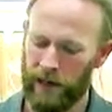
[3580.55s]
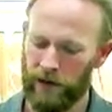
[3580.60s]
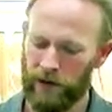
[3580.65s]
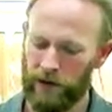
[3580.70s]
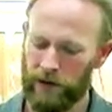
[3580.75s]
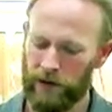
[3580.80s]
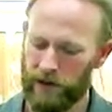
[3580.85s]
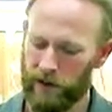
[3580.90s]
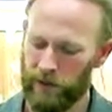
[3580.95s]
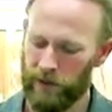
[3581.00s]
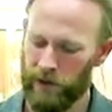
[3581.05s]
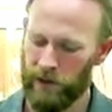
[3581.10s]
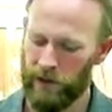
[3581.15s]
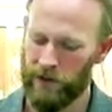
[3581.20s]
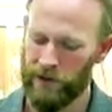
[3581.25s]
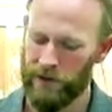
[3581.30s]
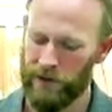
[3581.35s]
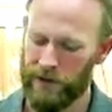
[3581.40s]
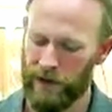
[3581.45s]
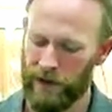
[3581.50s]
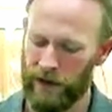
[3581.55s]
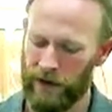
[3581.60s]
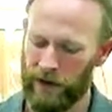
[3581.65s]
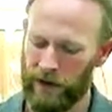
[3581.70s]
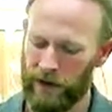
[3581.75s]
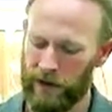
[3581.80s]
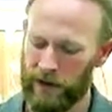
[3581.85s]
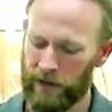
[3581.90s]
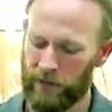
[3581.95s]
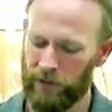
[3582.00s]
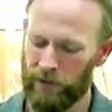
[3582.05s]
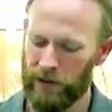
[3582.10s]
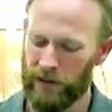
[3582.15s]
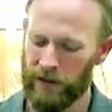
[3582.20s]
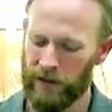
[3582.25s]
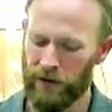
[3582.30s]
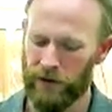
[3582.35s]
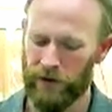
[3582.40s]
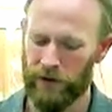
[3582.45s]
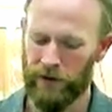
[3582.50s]
it usually means that it's a
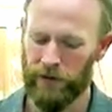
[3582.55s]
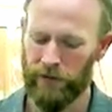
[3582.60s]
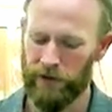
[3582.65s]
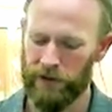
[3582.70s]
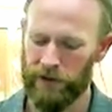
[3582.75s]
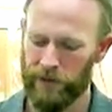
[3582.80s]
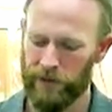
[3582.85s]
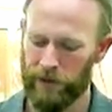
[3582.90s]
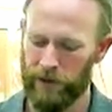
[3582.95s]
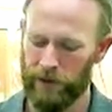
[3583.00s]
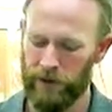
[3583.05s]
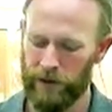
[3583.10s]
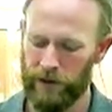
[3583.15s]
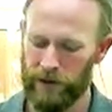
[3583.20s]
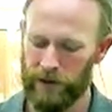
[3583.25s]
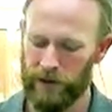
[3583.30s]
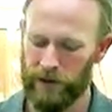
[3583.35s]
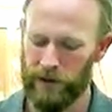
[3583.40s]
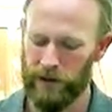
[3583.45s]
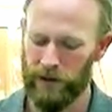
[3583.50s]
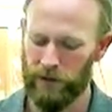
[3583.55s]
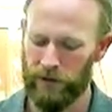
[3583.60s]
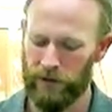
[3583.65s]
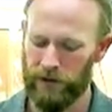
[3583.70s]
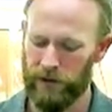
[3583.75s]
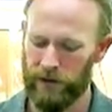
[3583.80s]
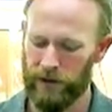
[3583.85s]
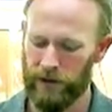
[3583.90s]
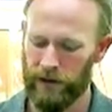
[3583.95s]
placeholder for something we just don't